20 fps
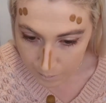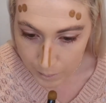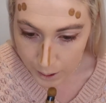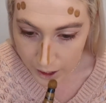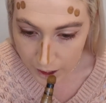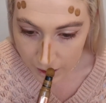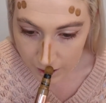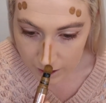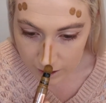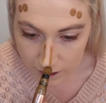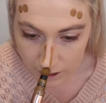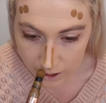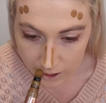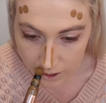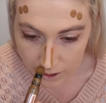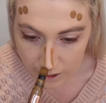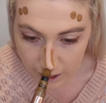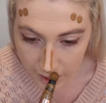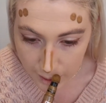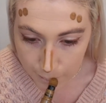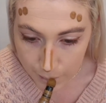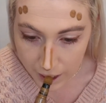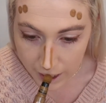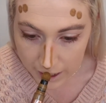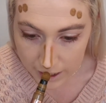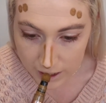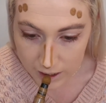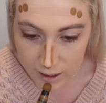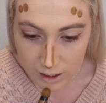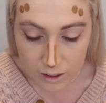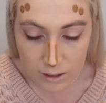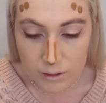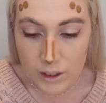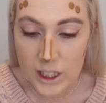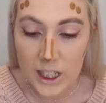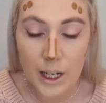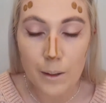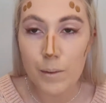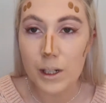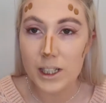because they blend
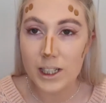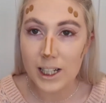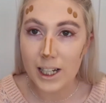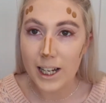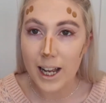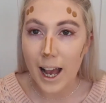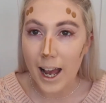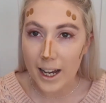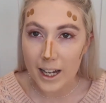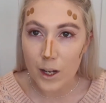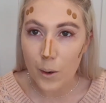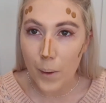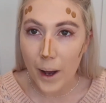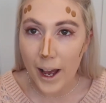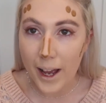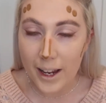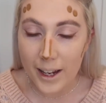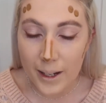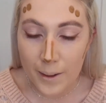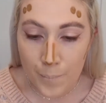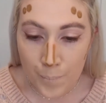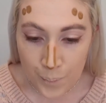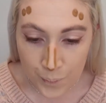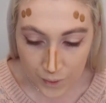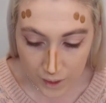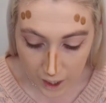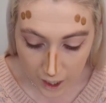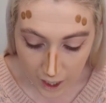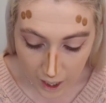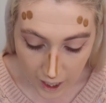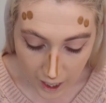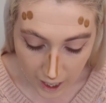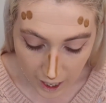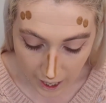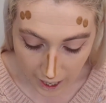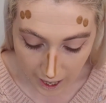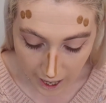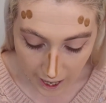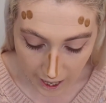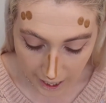seamlessly anyway,
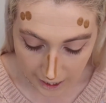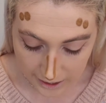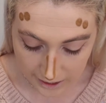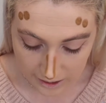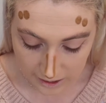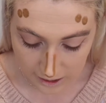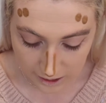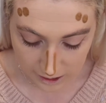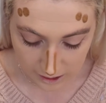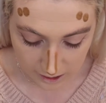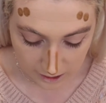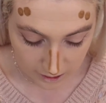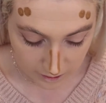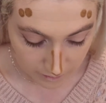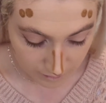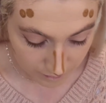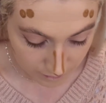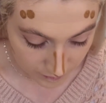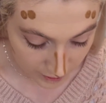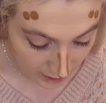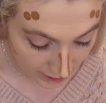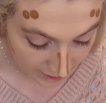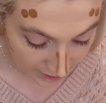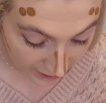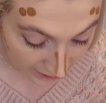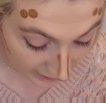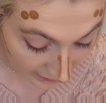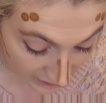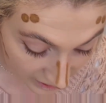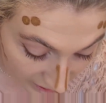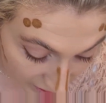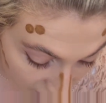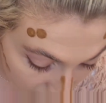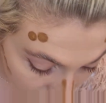and yeah, they're easy